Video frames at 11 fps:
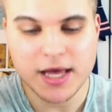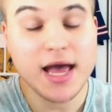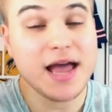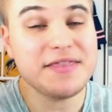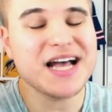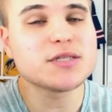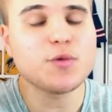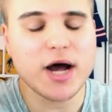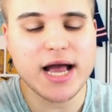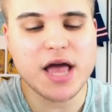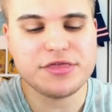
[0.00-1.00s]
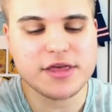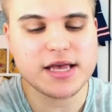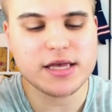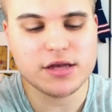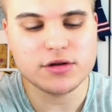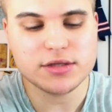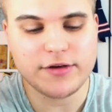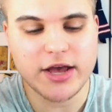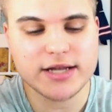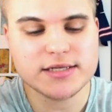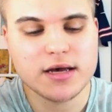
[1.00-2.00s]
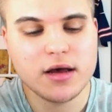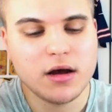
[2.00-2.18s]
And that's why I think Eagles fans